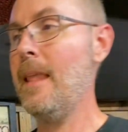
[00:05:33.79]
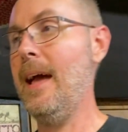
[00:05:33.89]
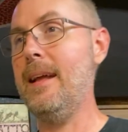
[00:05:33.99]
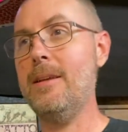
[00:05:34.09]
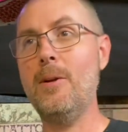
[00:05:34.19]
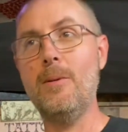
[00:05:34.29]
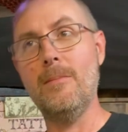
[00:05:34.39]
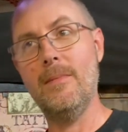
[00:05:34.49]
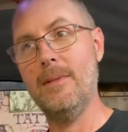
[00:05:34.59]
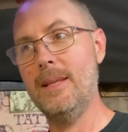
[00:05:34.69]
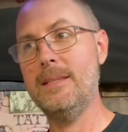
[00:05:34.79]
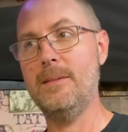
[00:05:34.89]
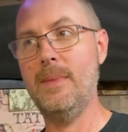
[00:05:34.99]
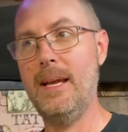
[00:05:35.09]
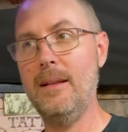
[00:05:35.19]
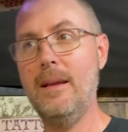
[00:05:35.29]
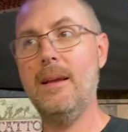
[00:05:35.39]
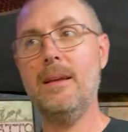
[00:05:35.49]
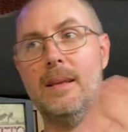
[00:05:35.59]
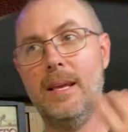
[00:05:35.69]
And I told him, listen, man,
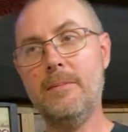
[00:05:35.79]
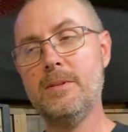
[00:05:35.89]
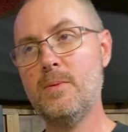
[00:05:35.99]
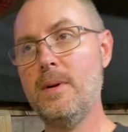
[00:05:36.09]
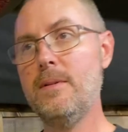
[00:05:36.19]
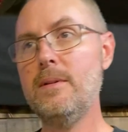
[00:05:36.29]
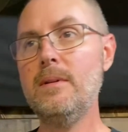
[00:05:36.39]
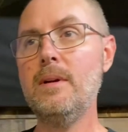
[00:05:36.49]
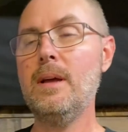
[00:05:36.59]
keep the swivel,